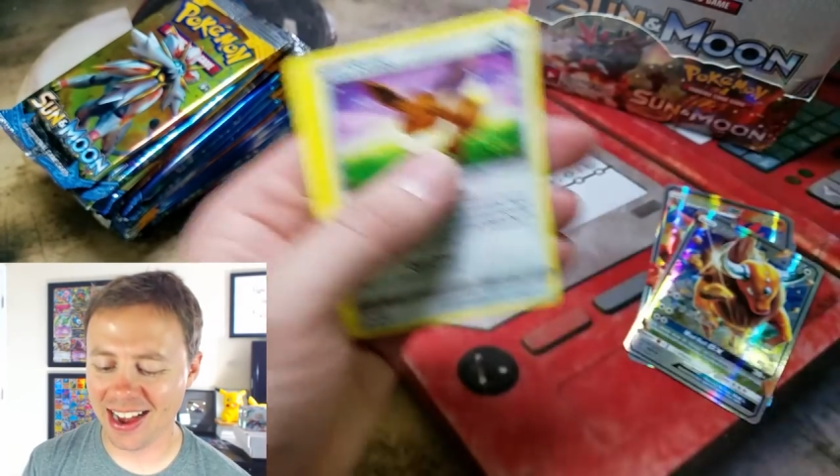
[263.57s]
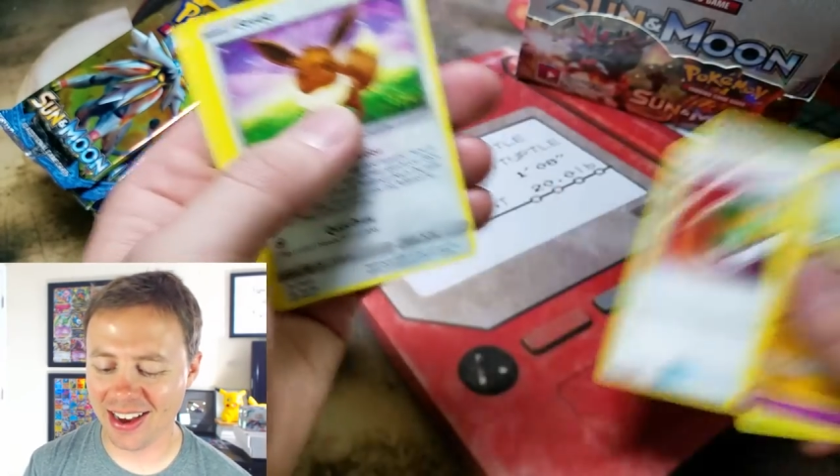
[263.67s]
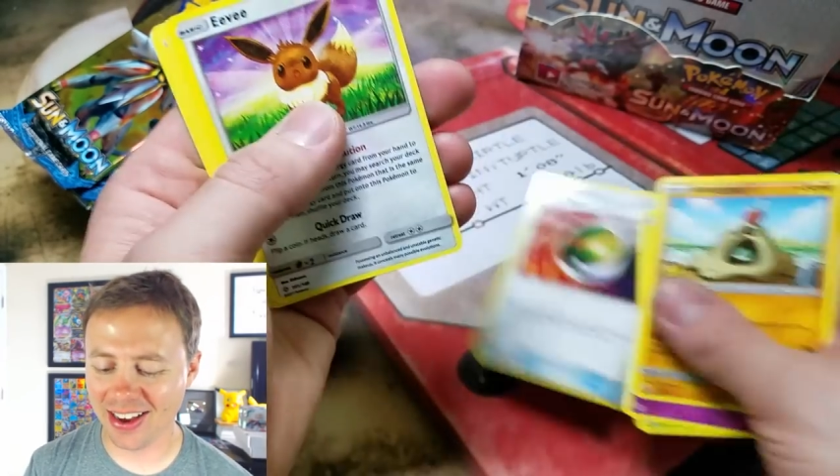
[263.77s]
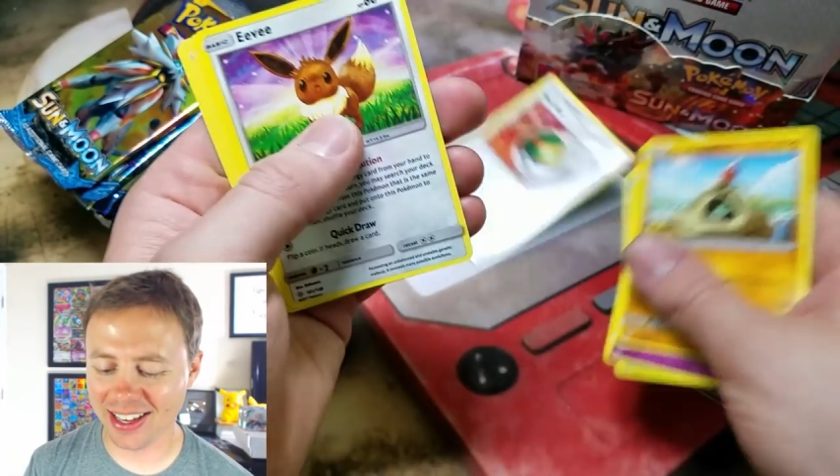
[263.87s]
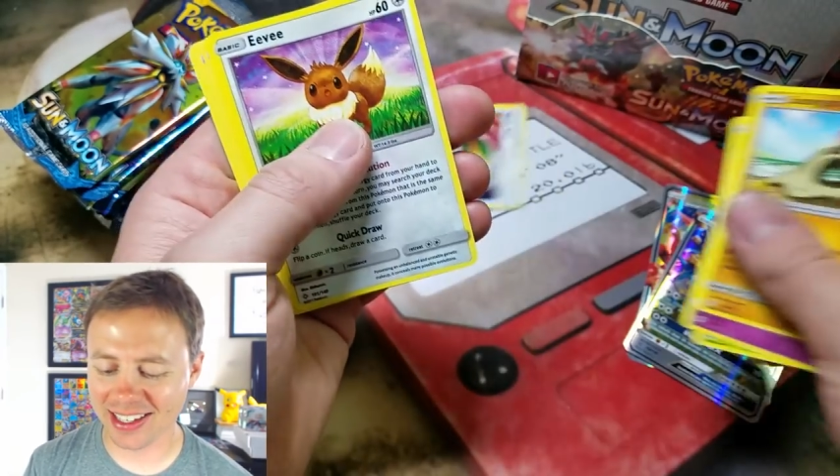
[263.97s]

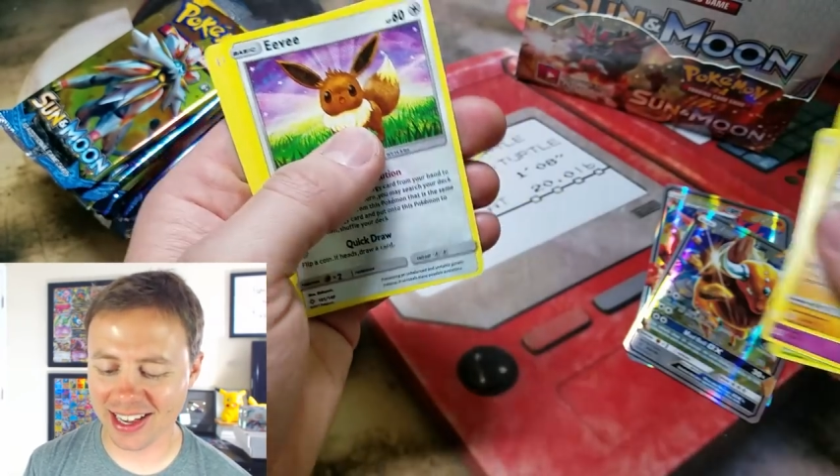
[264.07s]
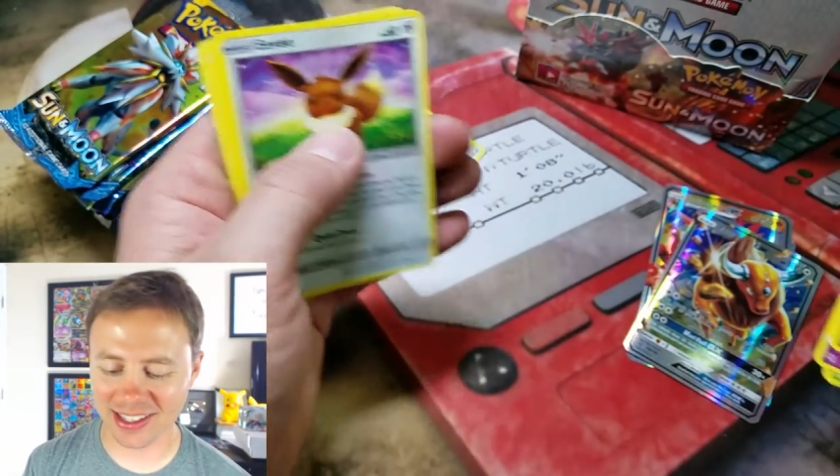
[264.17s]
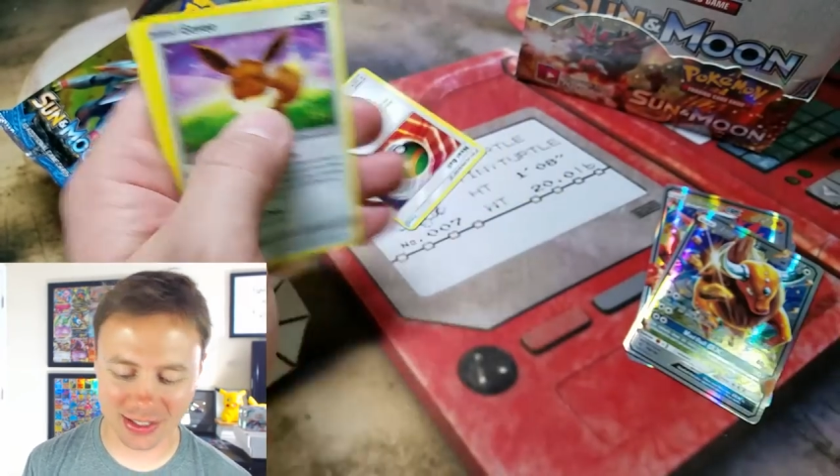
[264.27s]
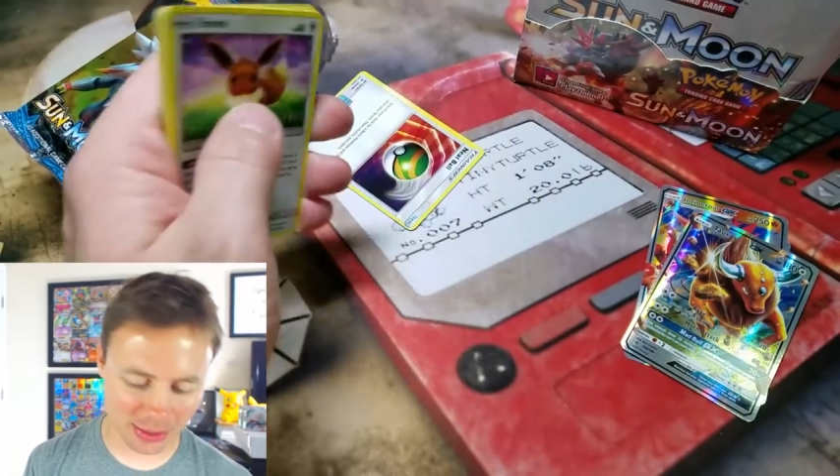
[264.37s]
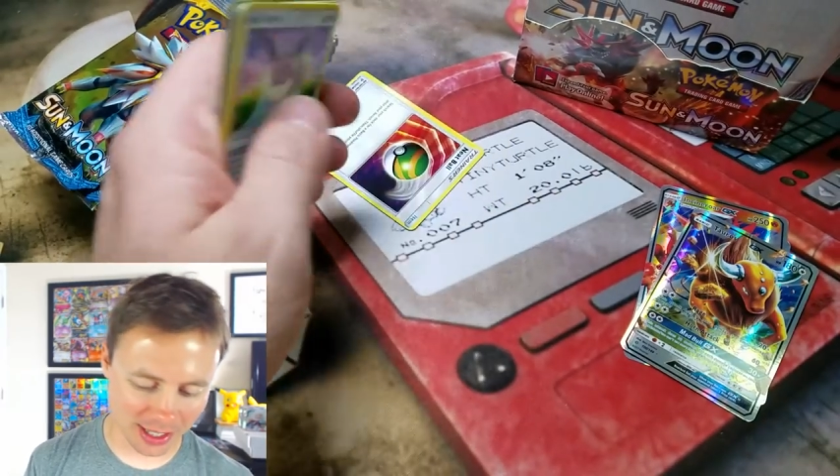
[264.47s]
I
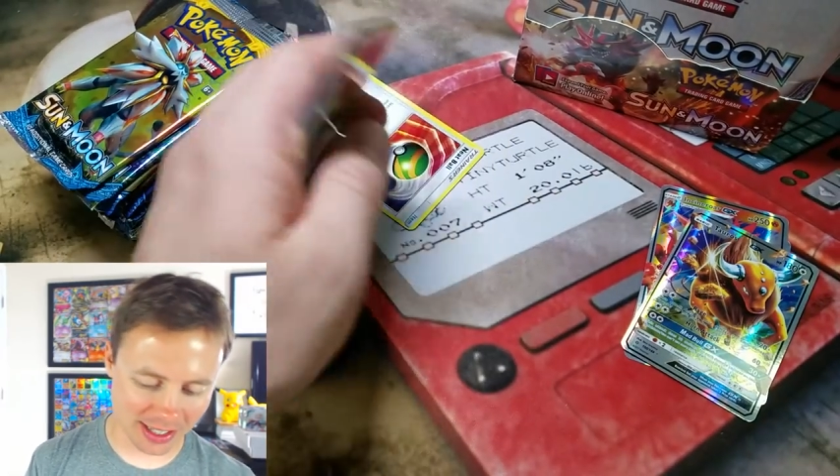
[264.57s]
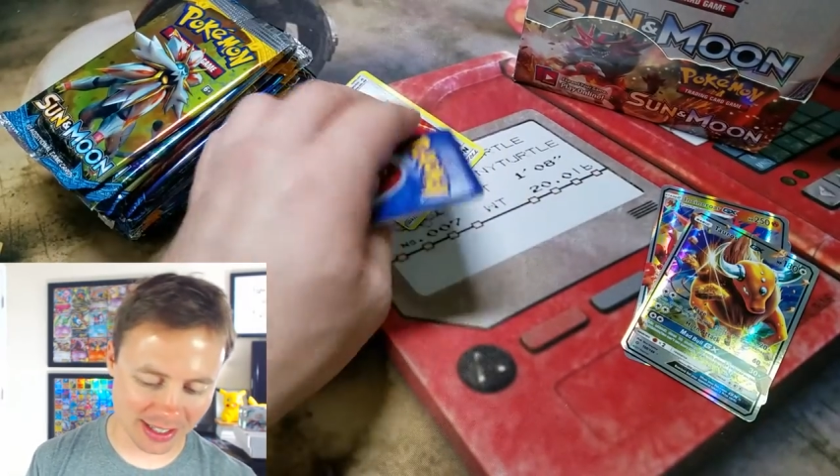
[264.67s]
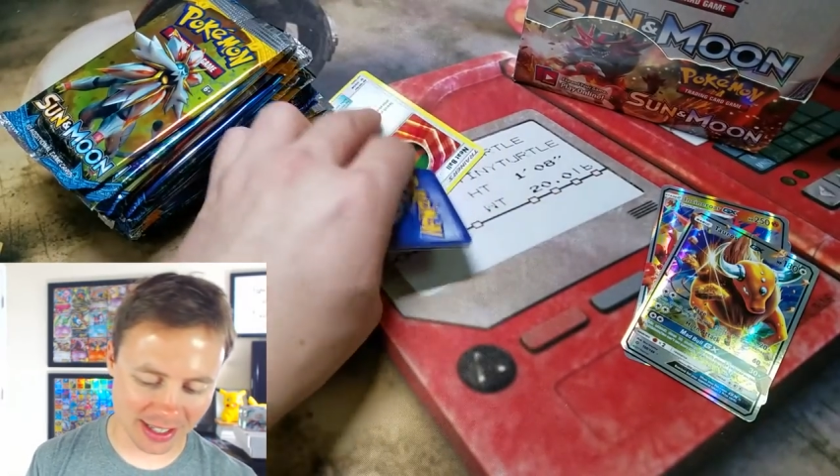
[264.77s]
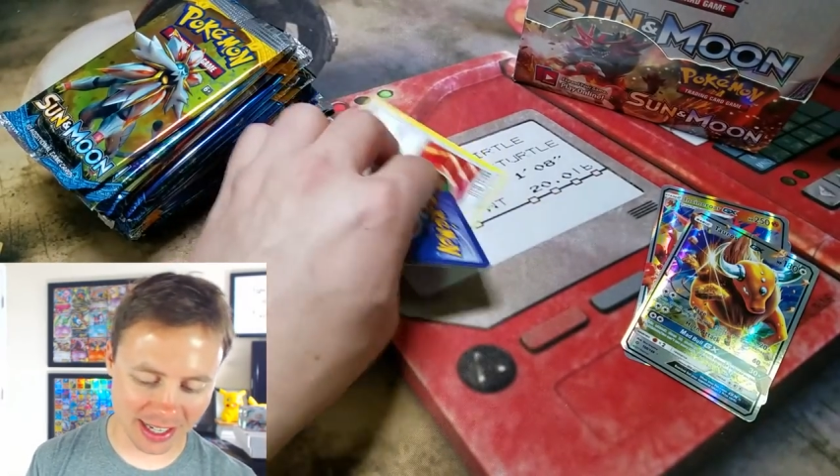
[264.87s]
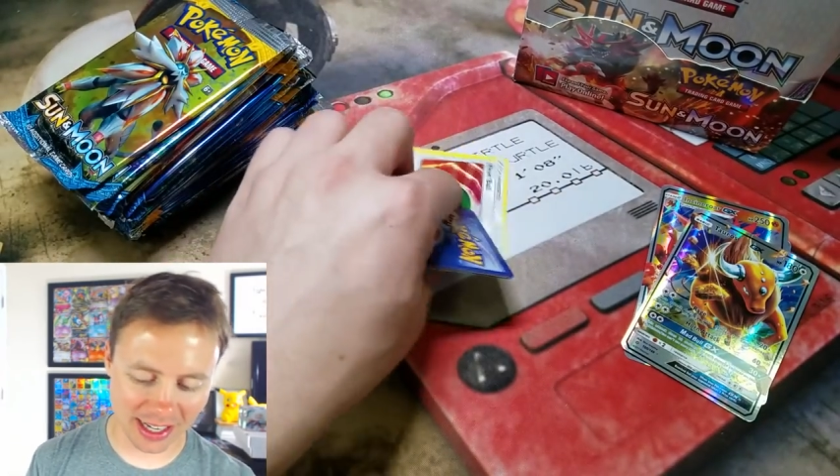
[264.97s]

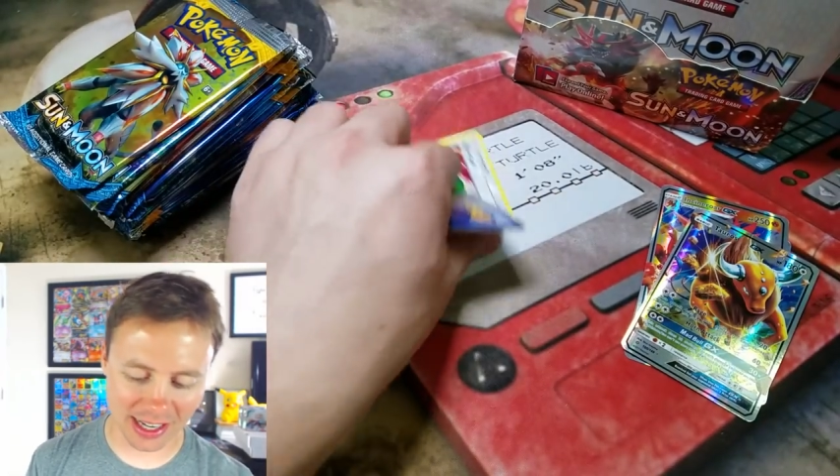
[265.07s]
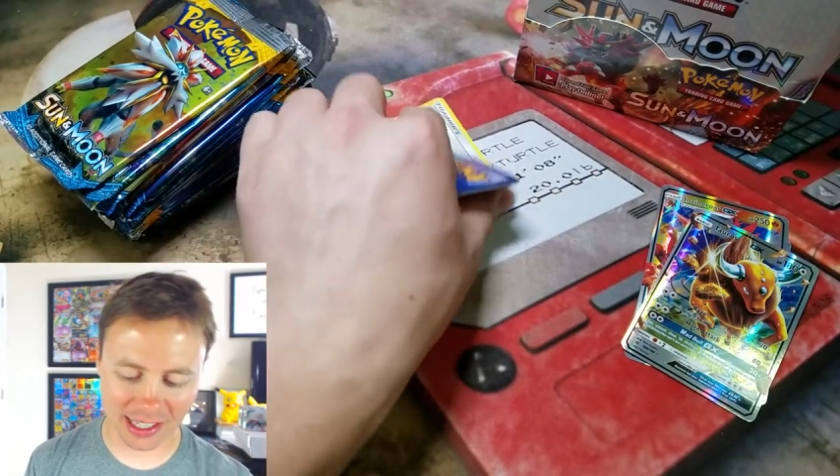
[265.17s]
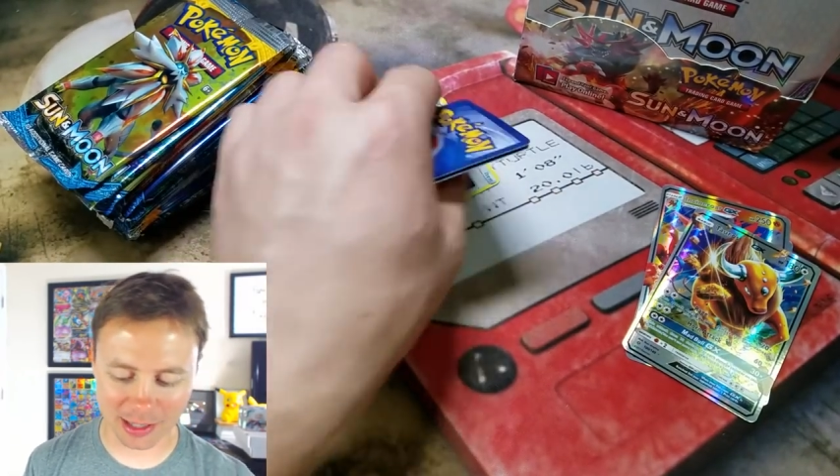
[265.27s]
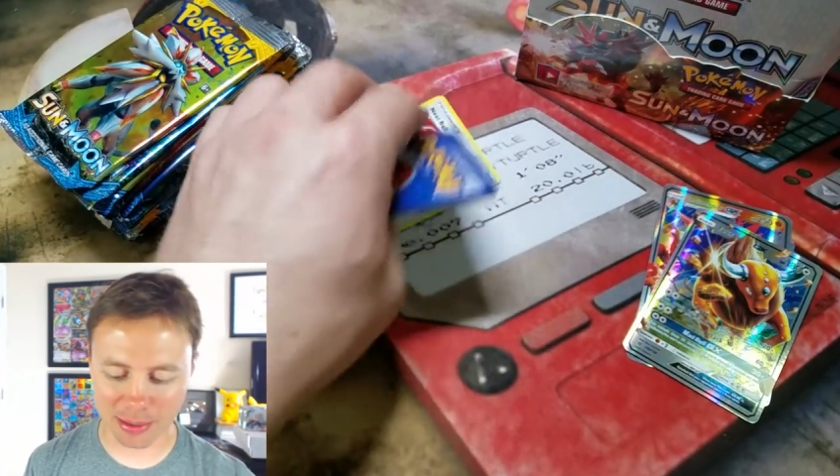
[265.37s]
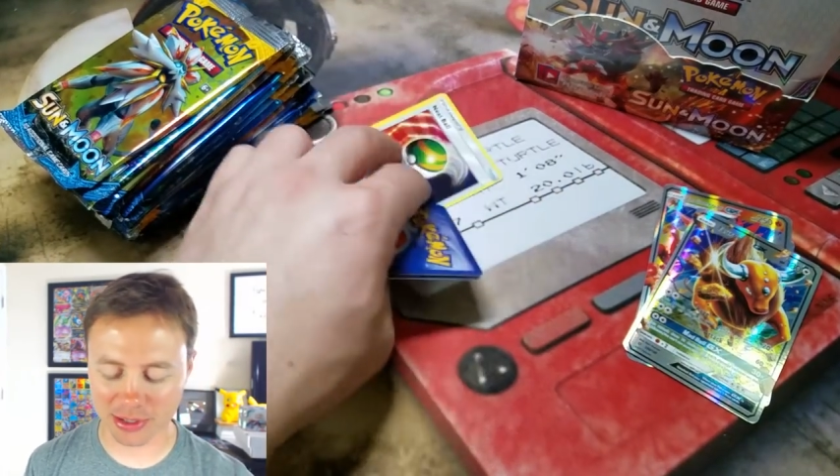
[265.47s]
gotta